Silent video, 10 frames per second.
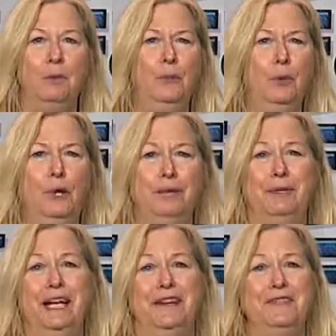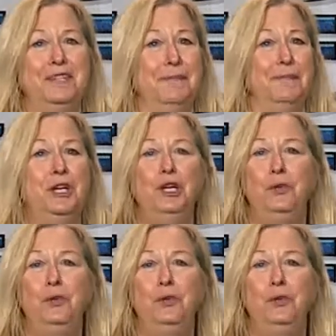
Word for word: And boy, do we have some